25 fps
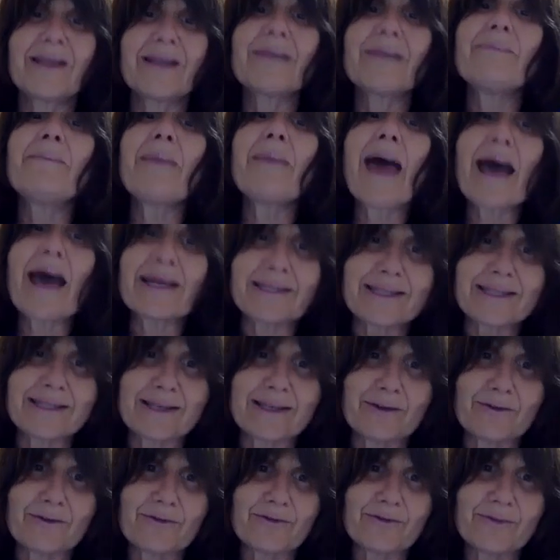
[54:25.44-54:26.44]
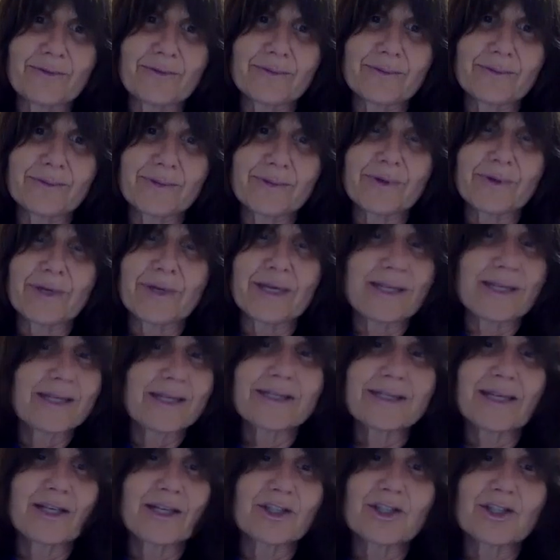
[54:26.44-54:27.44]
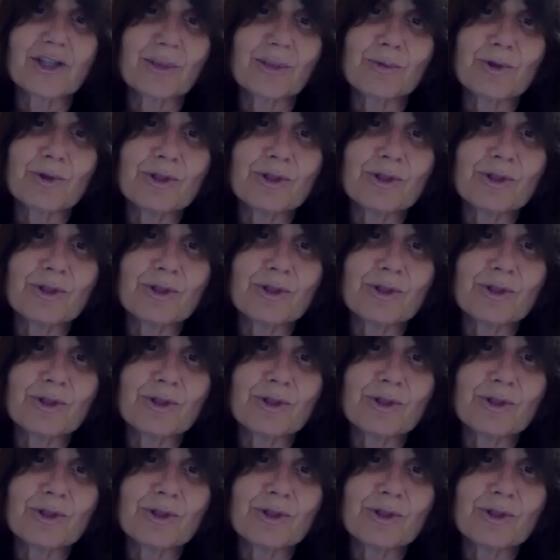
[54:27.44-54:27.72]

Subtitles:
Massive. Okay, they said Hashem